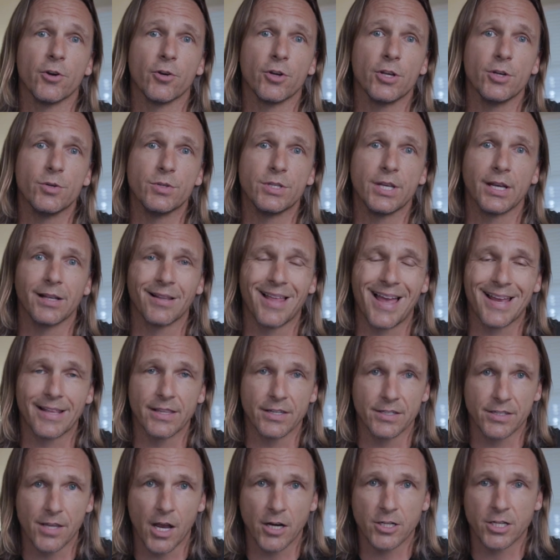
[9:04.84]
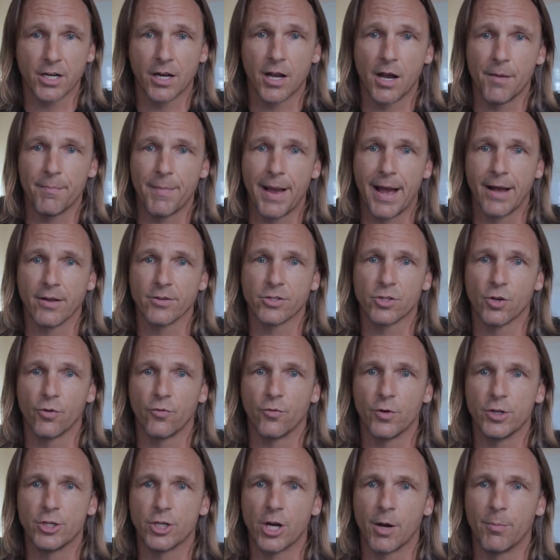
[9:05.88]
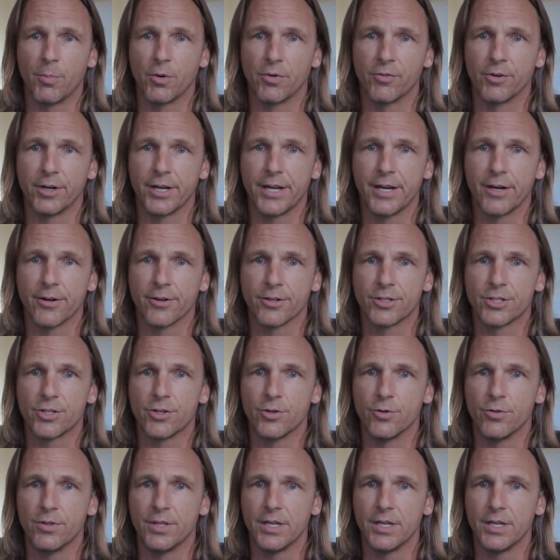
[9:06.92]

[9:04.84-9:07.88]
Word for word: you're using like the suction cup mount, so if we jump over here to